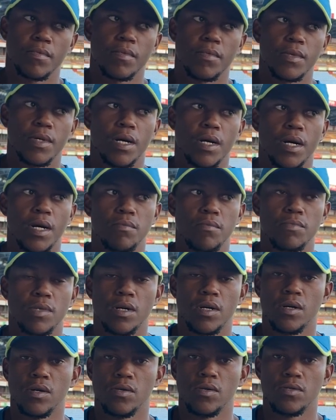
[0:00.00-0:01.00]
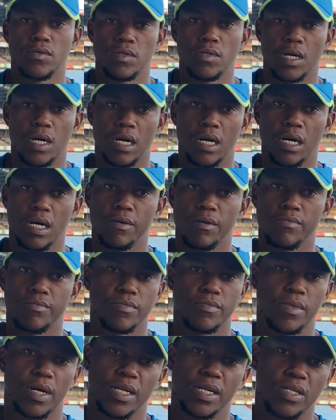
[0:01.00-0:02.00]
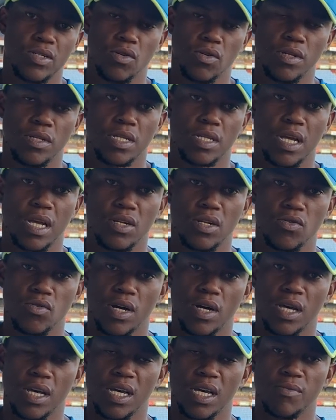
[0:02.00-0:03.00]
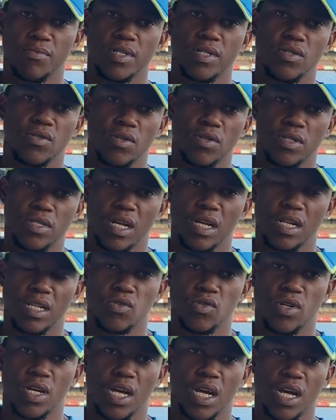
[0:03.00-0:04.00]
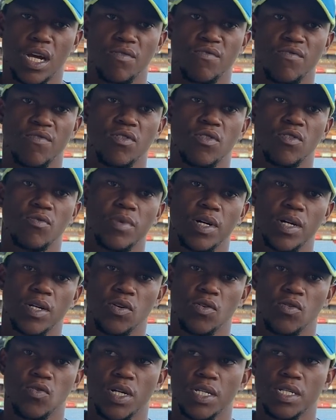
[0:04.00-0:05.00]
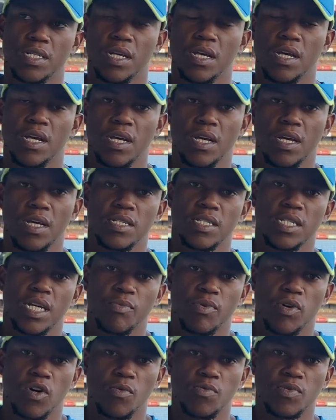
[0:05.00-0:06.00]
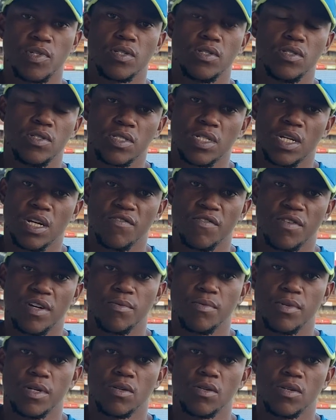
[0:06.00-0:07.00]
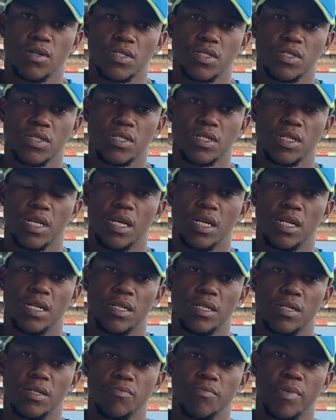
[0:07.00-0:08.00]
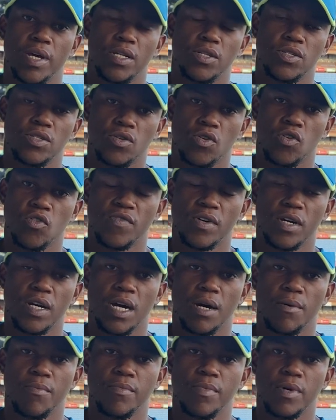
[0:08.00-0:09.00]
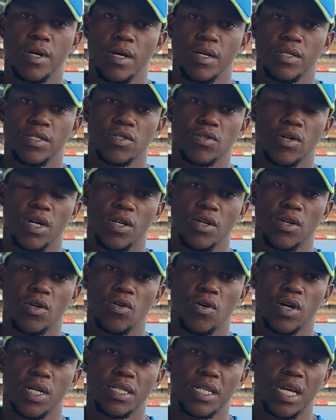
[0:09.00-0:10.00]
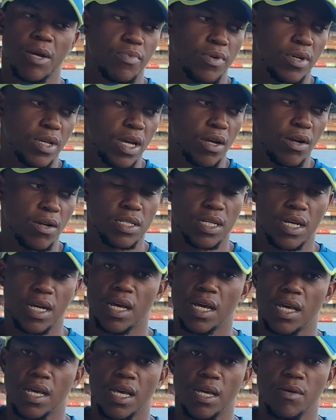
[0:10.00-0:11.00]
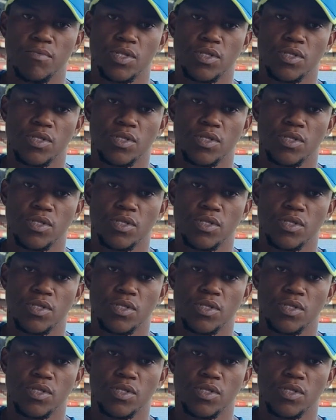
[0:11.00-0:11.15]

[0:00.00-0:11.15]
Um, no, um, I know exactly who I am. I know exactly where I come from. I know what type of obstacles I've come across and managed to overcome. So I know what type of character I am.